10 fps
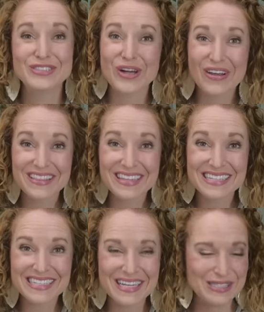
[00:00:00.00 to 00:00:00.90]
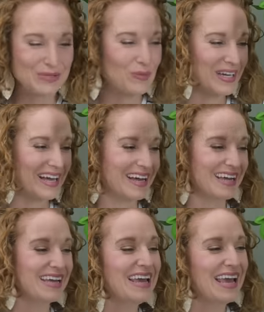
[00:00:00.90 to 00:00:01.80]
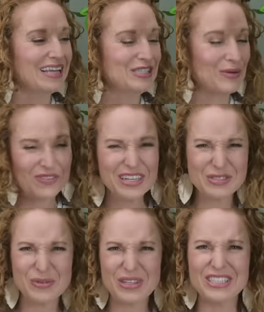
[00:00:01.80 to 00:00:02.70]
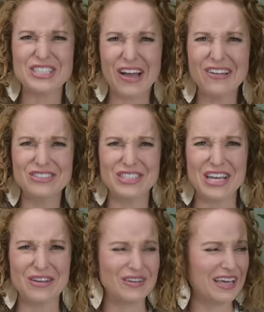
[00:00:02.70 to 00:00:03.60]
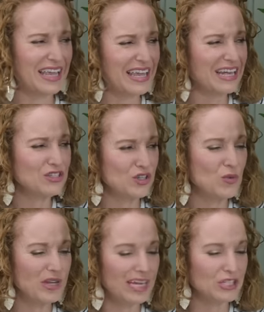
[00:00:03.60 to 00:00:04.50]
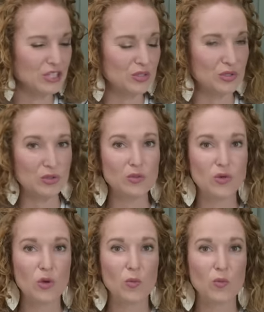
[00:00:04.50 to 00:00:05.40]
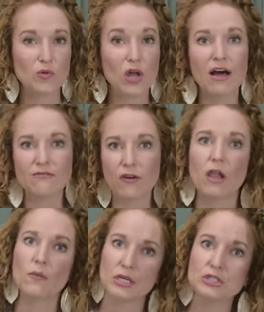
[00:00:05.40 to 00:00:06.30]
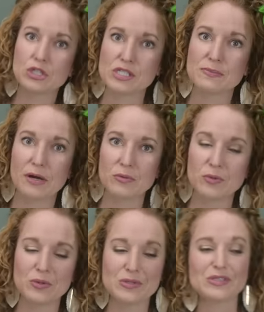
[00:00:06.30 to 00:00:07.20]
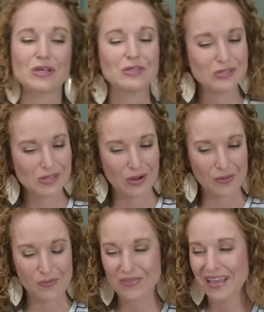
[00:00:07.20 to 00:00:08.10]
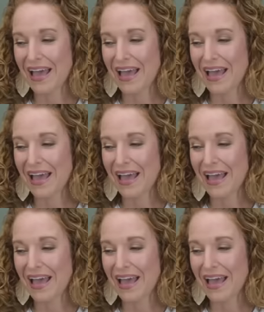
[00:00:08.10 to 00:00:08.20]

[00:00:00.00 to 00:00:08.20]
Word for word: Jonathan is a less is more guy, and so I feel like it's a really good challenge to take on. Like, can I do what I do, not following just my rules? So